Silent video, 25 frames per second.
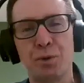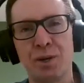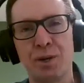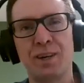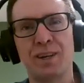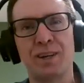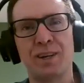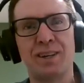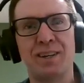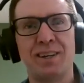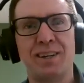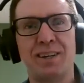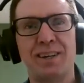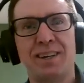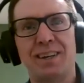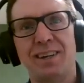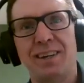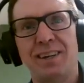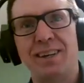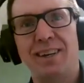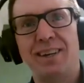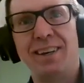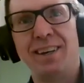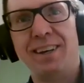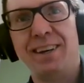where
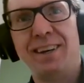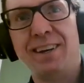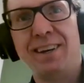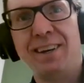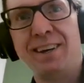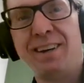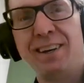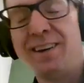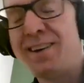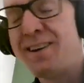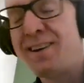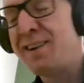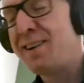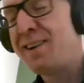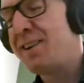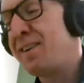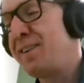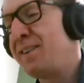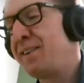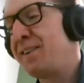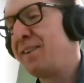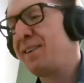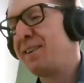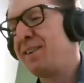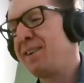
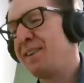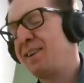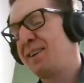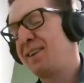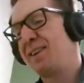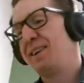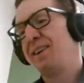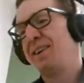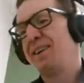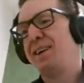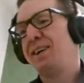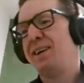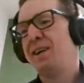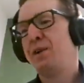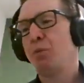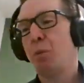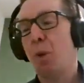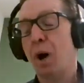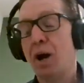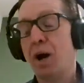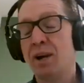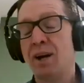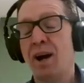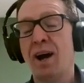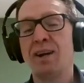in
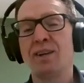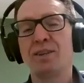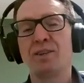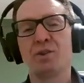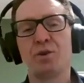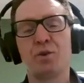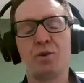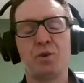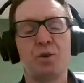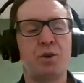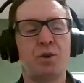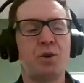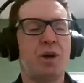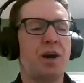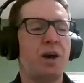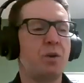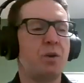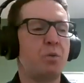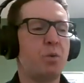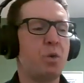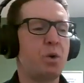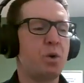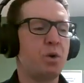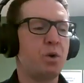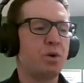one high school
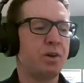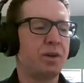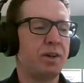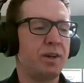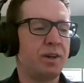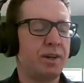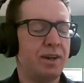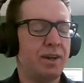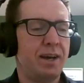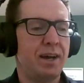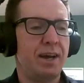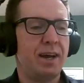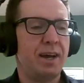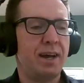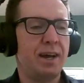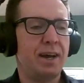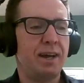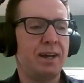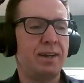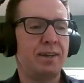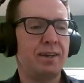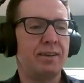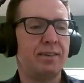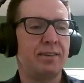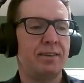I work,
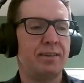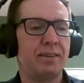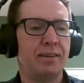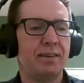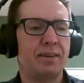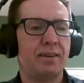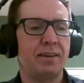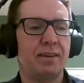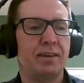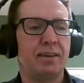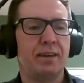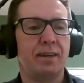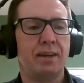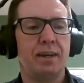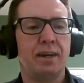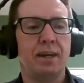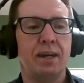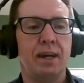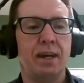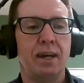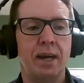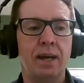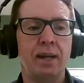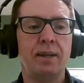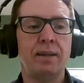and
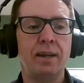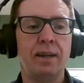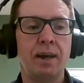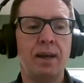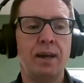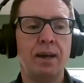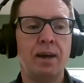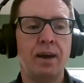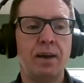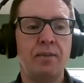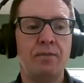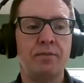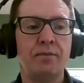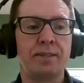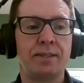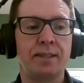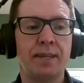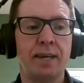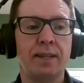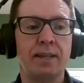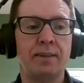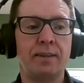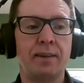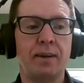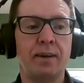they have
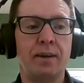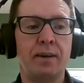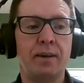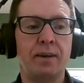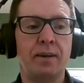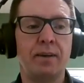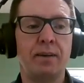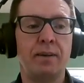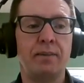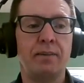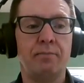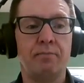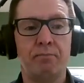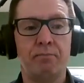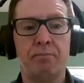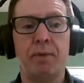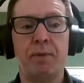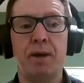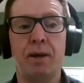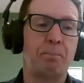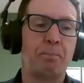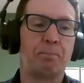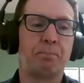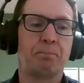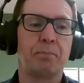set a
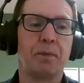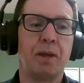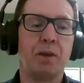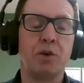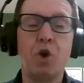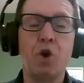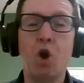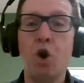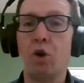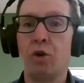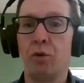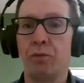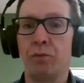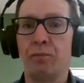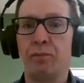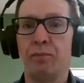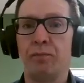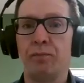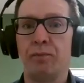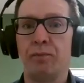goal,